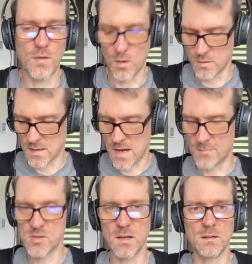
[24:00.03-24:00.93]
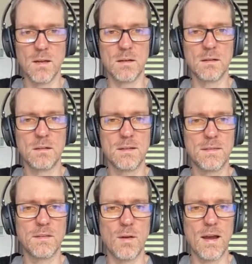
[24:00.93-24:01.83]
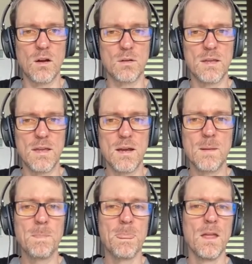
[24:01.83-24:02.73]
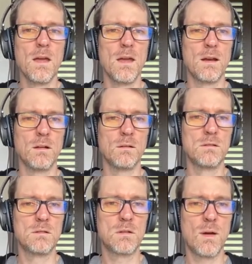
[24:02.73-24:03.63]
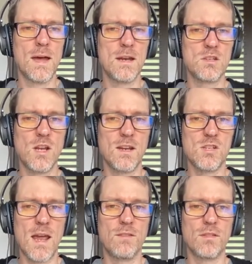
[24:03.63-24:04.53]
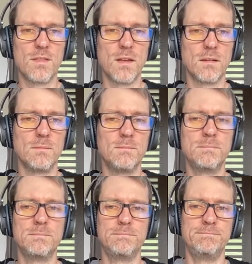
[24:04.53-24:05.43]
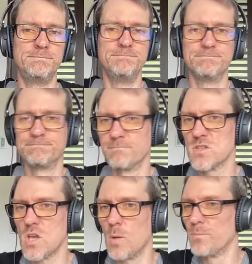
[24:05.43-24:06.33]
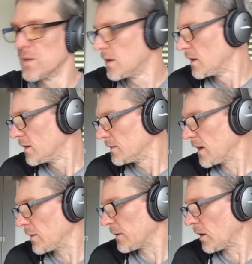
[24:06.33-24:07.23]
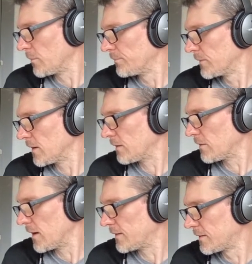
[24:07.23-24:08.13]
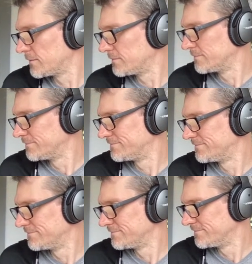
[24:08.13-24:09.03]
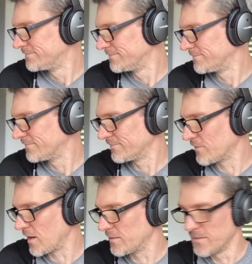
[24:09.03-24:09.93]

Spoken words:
hold down Option and click this little arrow key here, it'll go ahead and change everything. So there we go. All right. Right.